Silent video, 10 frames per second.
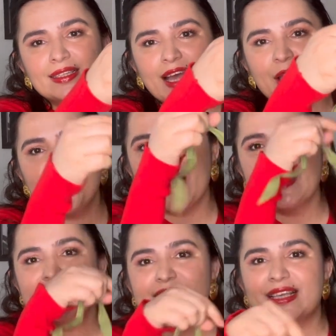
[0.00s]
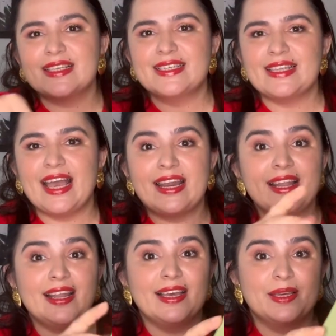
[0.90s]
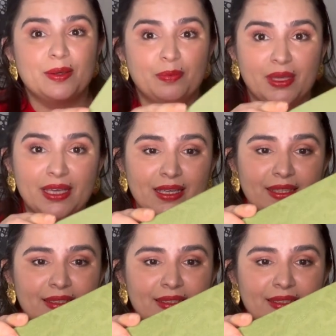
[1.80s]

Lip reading: Are you guys excited like me?